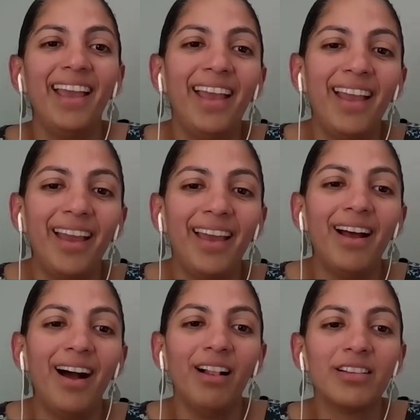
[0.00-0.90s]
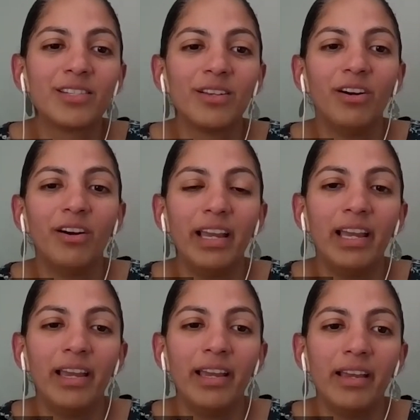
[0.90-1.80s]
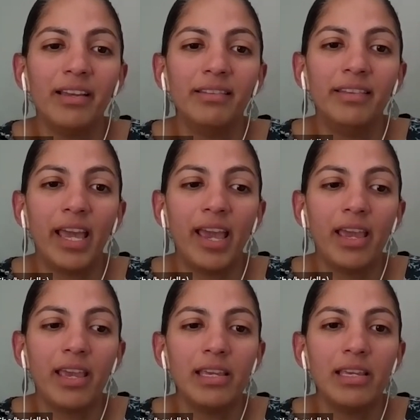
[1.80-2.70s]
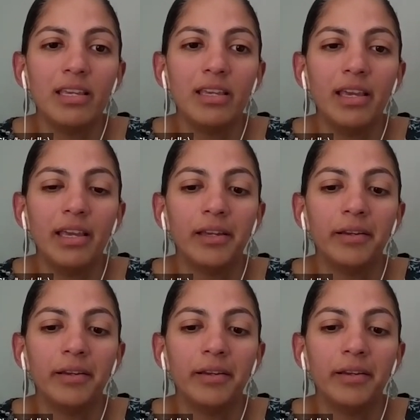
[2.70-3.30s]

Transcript: And also they